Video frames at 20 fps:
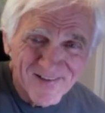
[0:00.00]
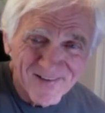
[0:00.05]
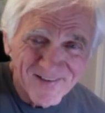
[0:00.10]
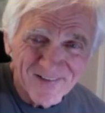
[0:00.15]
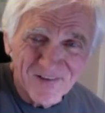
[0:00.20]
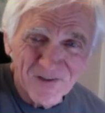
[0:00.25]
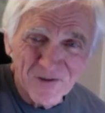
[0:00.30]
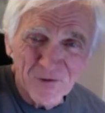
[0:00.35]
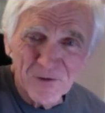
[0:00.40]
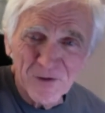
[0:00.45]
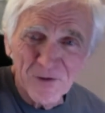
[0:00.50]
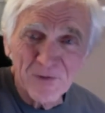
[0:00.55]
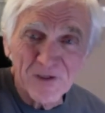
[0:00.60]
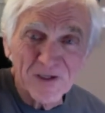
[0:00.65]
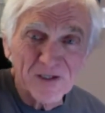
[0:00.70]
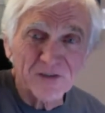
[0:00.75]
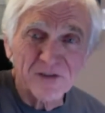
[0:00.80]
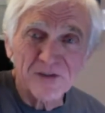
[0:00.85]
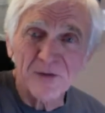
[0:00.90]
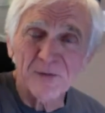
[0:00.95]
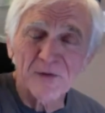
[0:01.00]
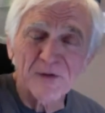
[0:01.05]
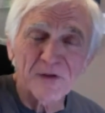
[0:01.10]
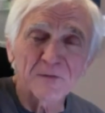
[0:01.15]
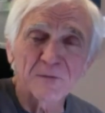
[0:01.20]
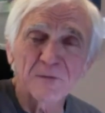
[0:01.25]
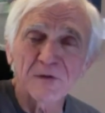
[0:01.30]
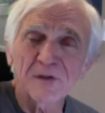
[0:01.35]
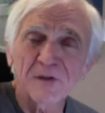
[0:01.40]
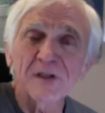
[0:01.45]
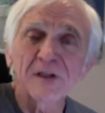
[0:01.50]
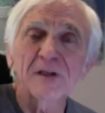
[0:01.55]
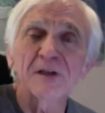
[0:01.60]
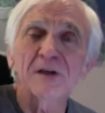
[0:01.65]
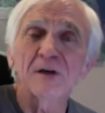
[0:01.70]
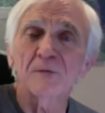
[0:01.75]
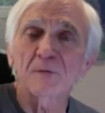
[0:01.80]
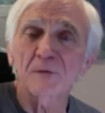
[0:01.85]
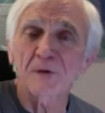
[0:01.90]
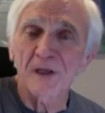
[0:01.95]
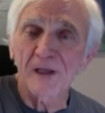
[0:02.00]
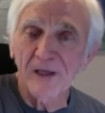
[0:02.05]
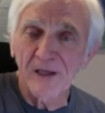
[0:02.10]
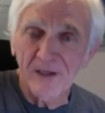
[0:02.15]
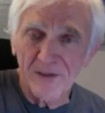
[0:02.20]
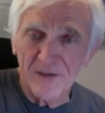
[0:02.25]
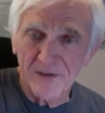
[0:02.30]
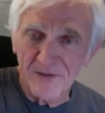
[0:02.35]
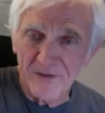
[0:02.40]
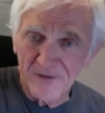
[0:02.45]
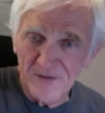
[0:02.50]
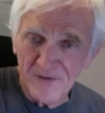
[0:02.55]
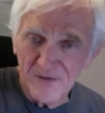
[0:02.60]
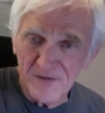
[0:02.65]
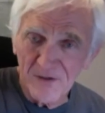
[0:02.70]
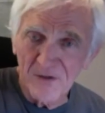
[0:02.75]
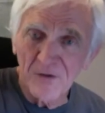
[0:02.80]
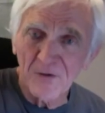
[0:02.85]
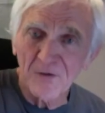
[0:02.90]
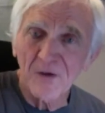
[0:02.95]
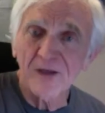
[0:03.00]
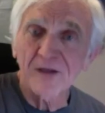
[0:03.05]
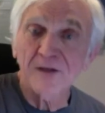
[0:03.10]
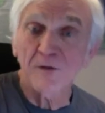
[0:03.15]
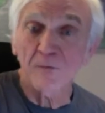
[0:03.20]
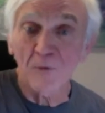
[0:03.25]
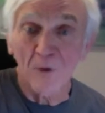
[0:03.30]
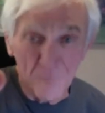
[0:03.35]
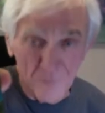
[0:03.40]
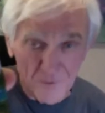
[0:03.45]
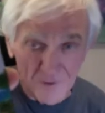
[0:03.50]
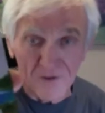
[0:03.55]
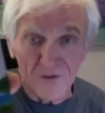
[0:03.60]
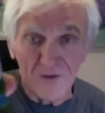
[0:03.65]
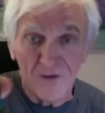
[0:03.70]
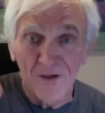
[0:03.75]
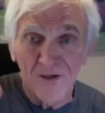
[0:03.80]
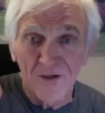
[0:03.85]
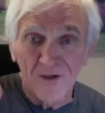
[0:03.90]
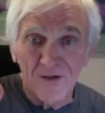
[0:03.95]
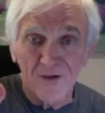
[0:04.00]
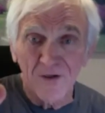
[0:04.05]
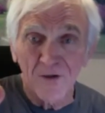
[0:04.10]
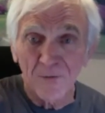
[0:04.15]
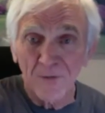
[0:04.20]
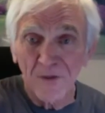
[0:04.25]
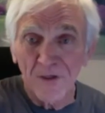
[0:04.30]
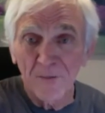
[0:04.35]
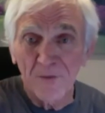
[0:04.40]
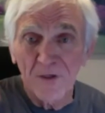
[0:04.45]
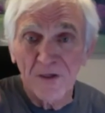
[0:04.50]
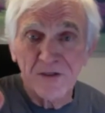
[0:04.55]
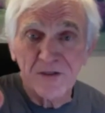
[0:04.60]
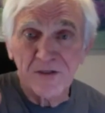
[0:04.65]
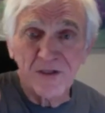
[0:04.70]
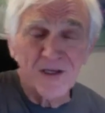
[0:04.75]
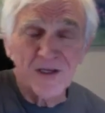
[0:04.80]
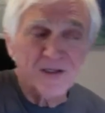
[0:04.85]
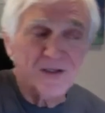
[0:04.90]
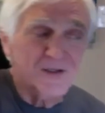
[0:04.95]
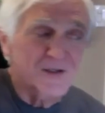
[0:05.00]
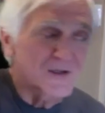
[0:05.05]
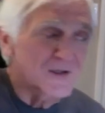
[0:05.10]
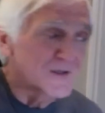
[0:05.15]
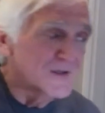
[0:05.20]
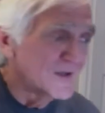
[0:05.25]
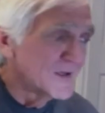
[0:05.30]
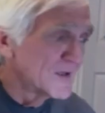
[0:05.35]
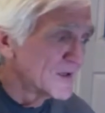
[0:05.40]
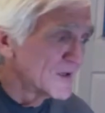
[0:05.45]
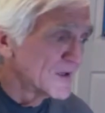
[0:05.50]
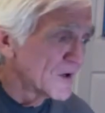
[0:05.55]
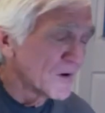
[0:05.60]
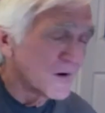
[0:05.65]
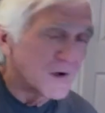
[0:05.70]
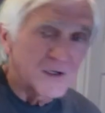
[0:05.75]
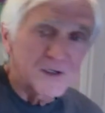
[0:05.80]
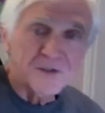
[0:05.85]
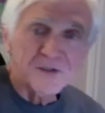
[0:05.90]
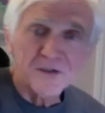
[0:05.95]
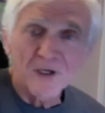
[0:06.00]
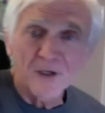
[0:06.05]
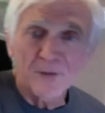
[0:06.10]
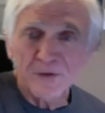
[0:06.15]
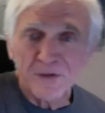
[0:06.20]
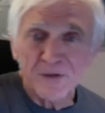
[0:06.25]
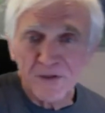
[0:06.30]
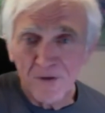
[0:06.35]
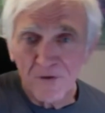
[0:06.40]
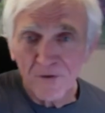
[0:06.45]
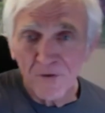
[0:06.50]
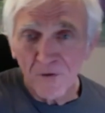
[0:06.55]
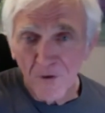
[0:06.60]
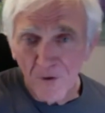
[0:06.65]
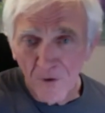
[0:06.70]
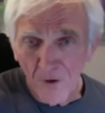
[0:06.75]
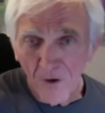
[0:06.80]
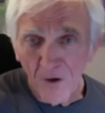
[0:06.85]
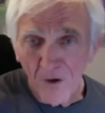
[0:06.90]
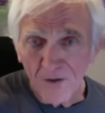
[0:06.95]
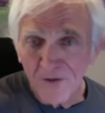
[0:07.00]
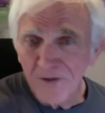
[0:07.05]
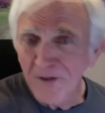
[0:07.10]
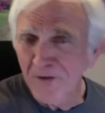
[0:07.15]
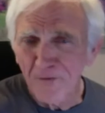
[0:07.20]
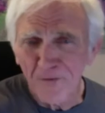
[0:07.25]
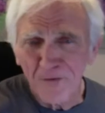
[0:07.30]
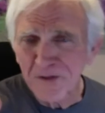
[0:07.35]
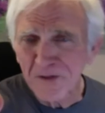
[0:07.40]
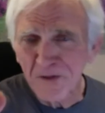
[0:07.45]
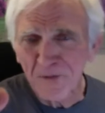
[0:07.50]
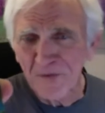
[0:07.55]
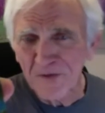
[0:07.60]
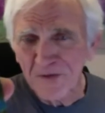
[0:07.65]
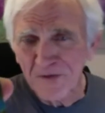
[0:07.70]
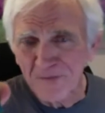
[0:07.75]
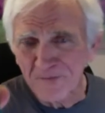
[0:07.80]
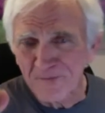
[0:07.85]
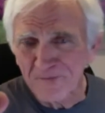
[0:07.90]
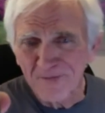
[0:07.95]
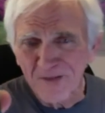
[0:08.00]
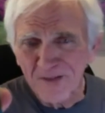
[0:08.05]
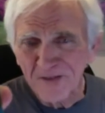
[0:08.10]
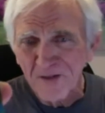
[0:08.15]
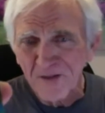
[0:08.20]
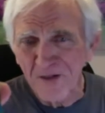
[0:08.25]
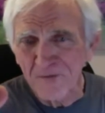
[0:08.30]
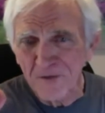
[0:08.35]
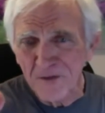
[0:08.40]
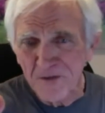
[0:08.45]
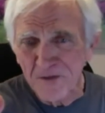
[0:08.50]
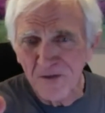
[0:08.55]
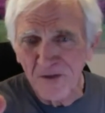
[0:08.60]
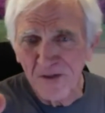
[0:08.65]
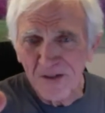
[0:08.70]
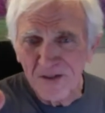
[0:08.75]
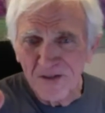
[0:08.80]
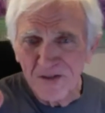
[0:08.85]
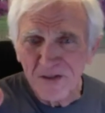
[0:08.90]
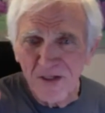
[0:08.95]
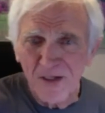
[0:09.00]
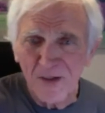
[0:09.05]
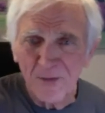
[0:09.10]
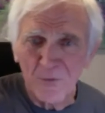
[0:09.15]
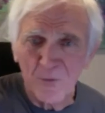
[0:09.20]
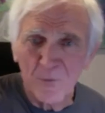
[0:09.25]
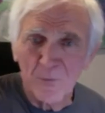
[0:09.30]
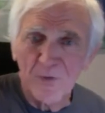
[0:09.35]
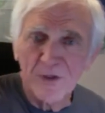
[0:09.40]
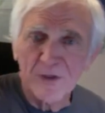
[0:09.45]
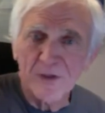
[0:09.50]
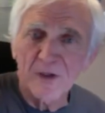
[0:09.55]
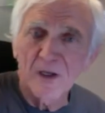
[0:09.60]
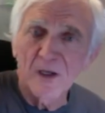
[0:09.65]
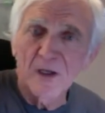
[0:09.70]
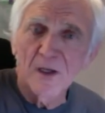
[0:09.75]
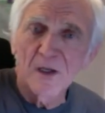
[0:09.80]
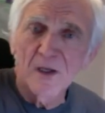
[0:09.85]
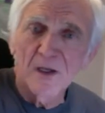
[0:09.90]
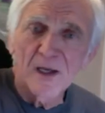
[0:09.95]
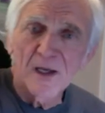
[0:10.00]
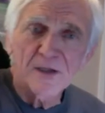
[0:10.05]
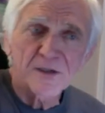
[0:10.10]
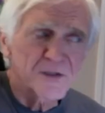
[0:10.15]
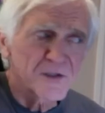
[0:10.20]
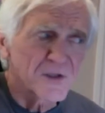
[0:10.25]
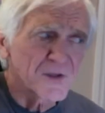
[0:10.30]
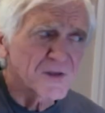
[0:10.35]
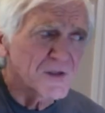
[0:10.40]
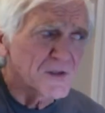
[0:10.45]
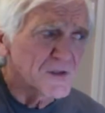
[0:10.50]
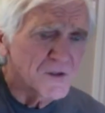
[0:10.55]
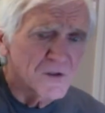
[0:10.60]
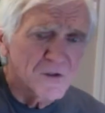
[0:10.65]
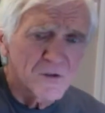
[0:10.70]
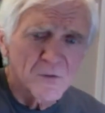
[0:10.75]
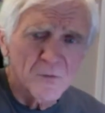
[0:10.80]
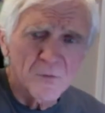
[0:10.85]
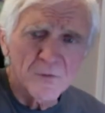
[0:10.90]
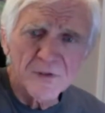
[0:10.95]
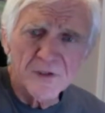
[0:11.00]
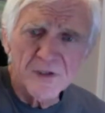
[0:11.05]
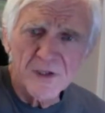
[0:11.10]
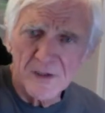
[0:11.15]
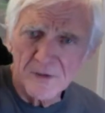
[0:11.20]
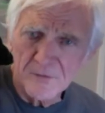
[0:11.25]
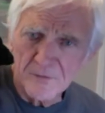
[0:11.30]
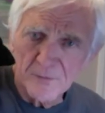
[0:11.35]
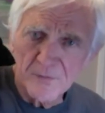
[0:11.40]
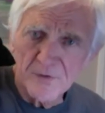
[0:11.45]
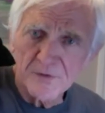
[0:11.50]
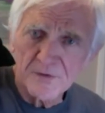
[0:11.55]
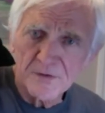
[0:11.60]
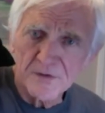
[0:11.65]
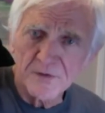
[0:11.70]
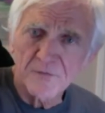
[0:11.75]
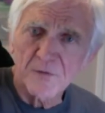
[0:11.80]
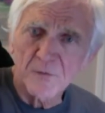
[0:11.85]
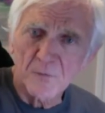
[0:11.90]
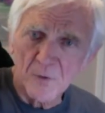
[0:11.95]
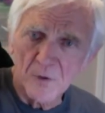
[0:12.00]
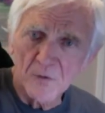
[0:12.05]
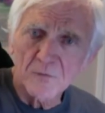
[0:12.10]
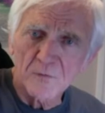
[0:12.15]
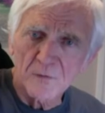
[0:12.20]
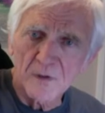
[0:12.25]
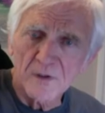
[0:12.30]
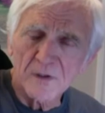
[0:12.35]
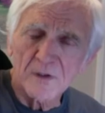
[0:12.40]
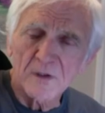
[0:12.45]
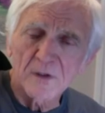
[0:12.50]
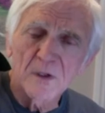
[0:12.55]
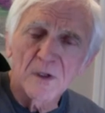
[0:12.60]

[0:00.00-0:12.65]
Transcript: You know, and you may get something completely unrelated, you know, like the roadrunner. You know, he may say, uh, all right, it's time to sell your car, you know, or something that's kind of a silly example, but has nothing to do with the attributes of the roadrunner.